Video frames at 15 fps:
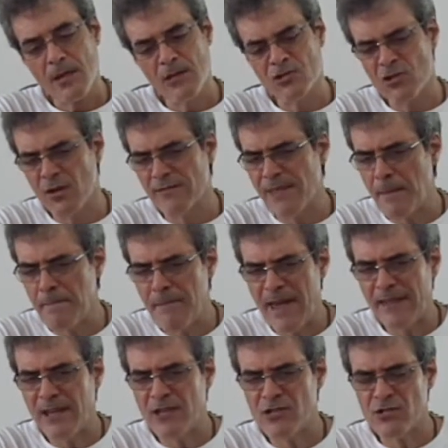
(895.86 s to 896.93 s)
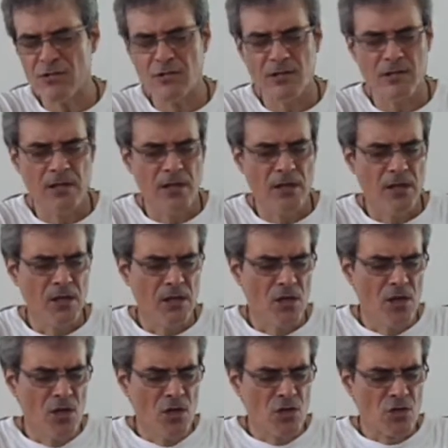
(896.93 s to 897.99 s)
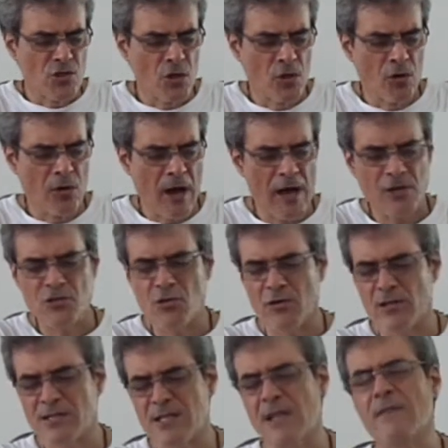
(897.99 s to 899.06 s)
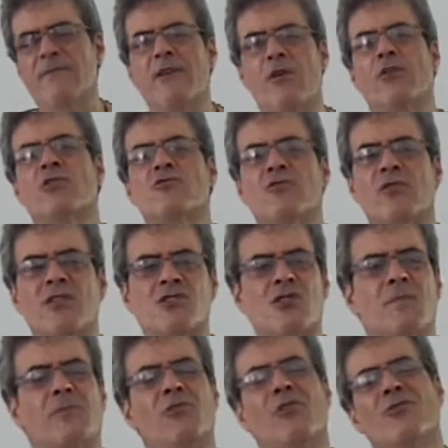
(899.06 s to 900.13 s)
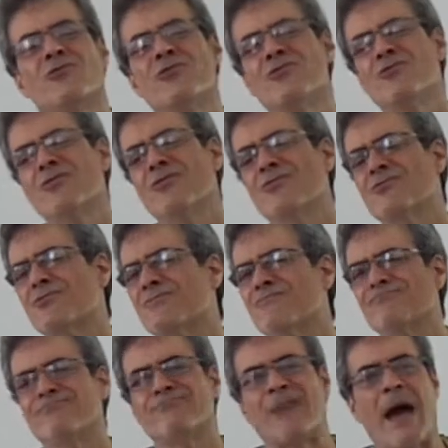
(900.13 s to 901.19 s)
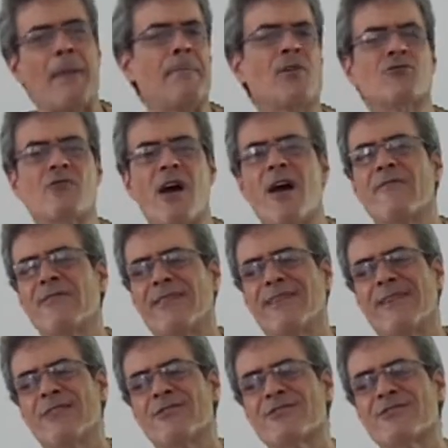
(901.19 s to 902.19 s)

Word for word: So they managed so Hal Jordan give the order to the ship, look, you just hyperdrive, get